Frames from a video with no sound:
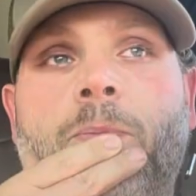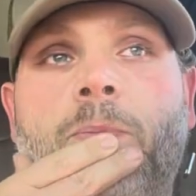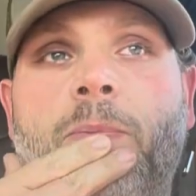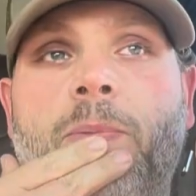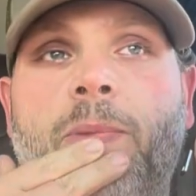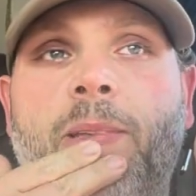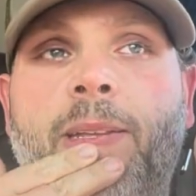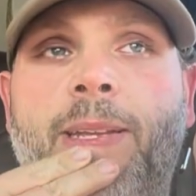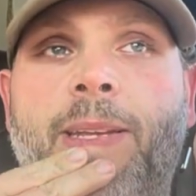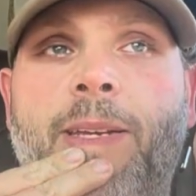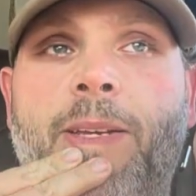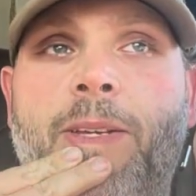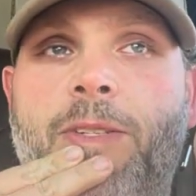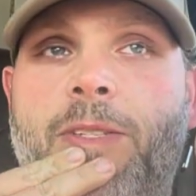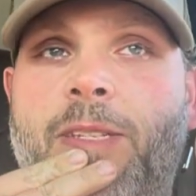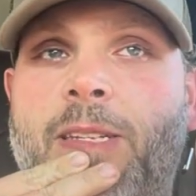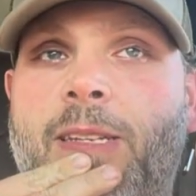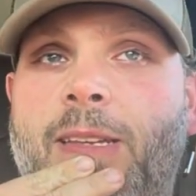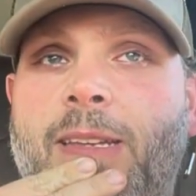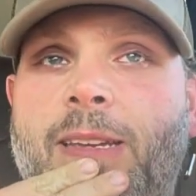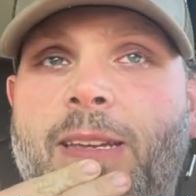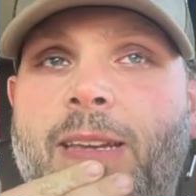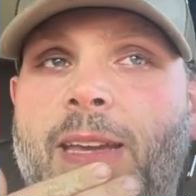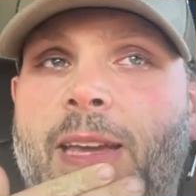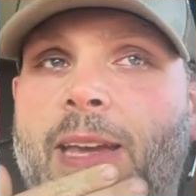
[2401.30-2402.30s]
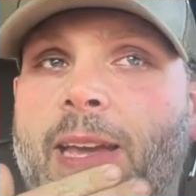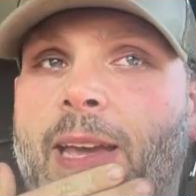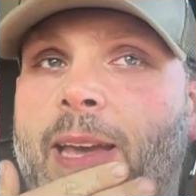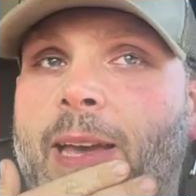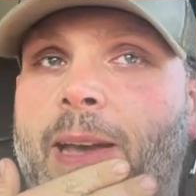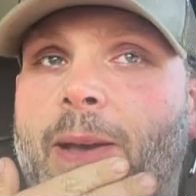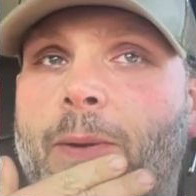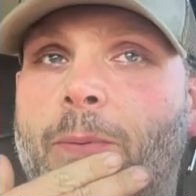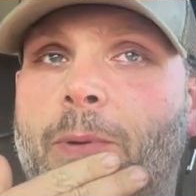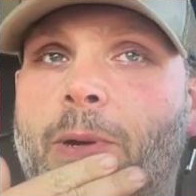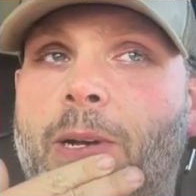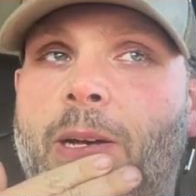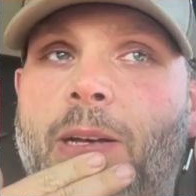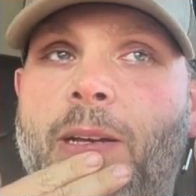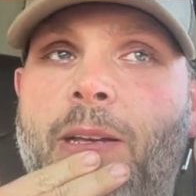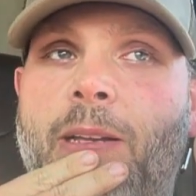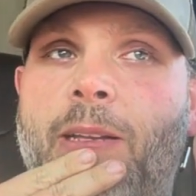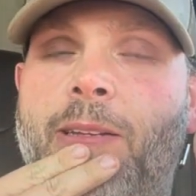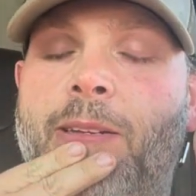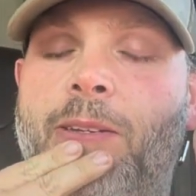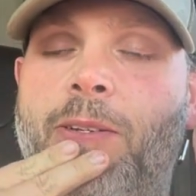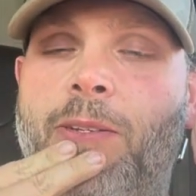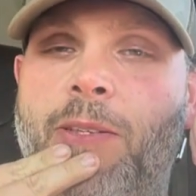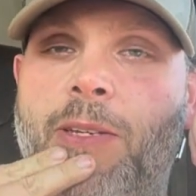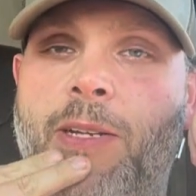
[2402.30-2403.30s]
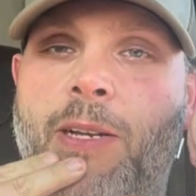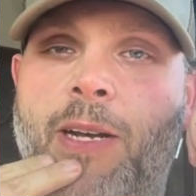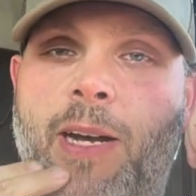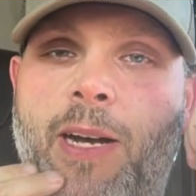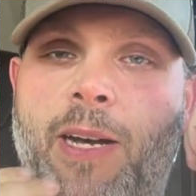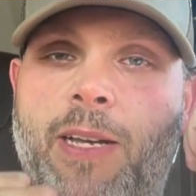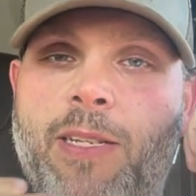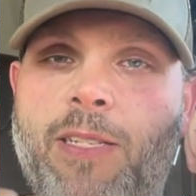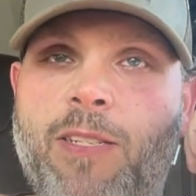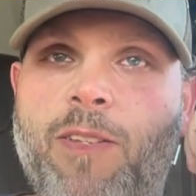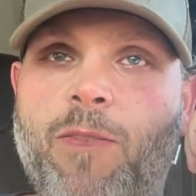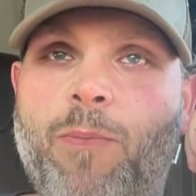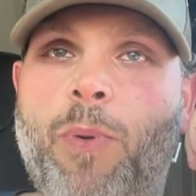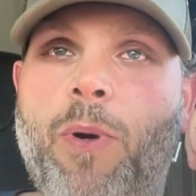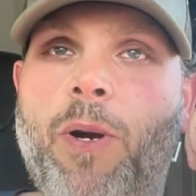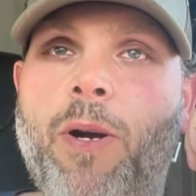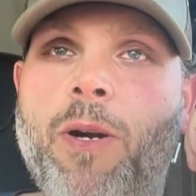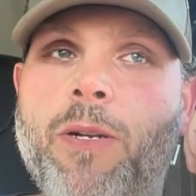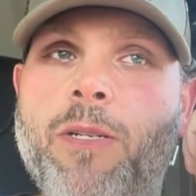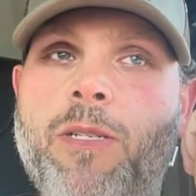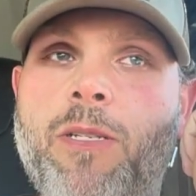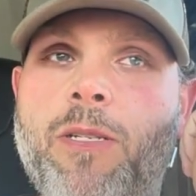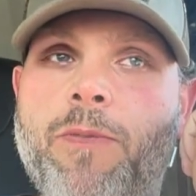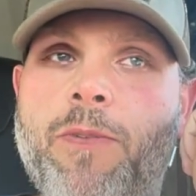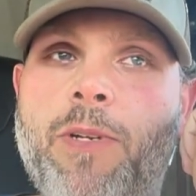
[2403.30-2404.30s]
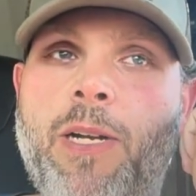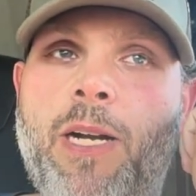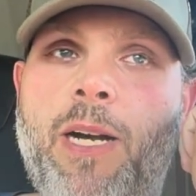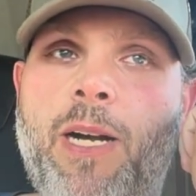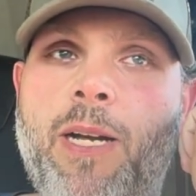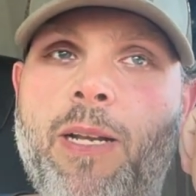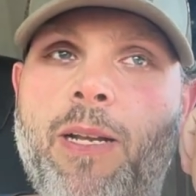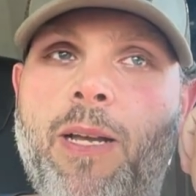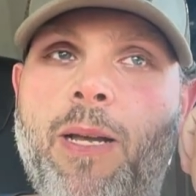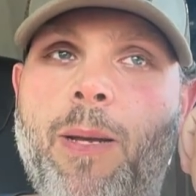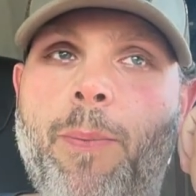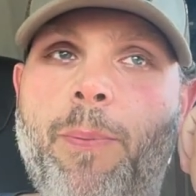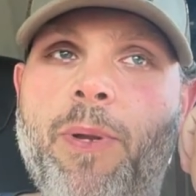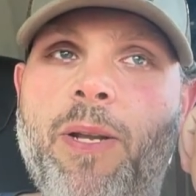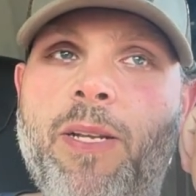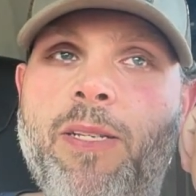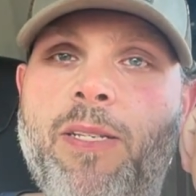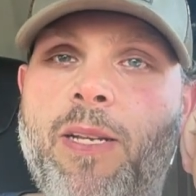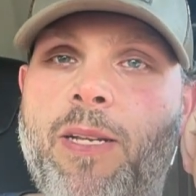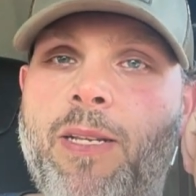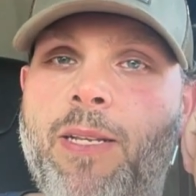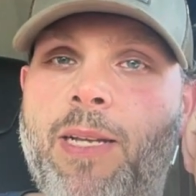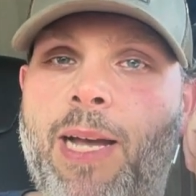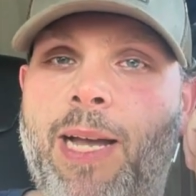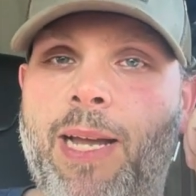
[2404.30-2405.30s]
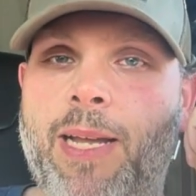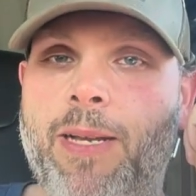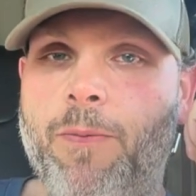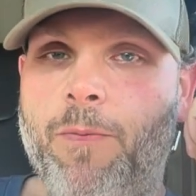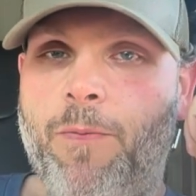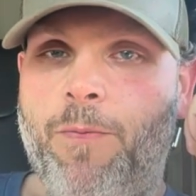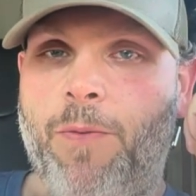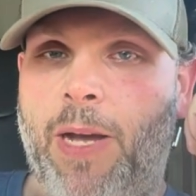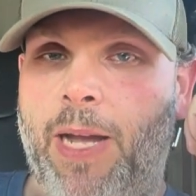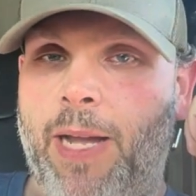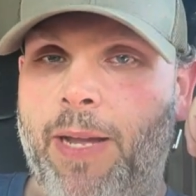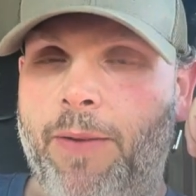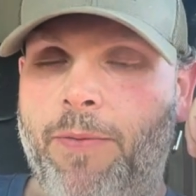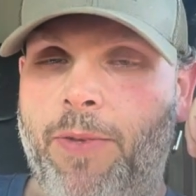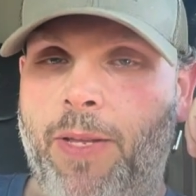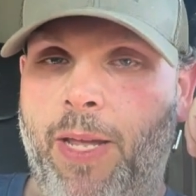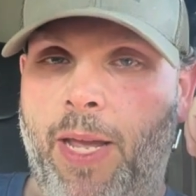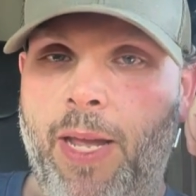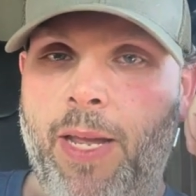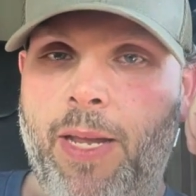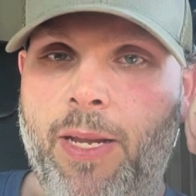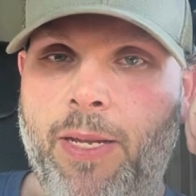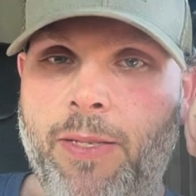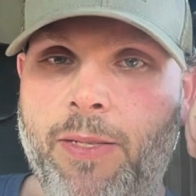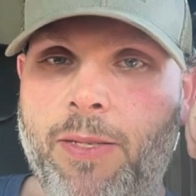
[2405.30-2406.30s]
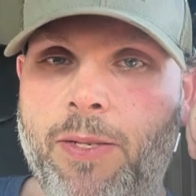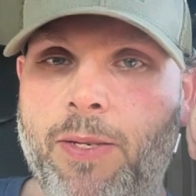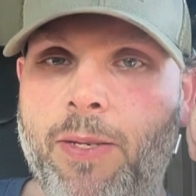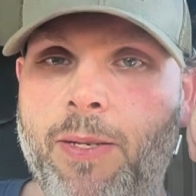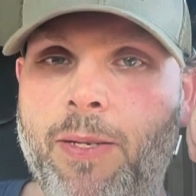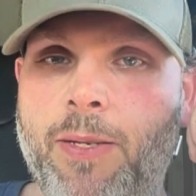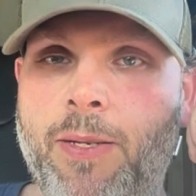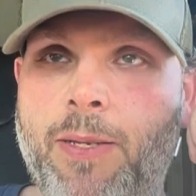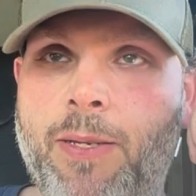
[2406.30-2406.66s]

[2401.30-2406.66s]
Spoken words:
And he goes, yeah, well, the cost of parts have gone up. And I said, not in 5 days.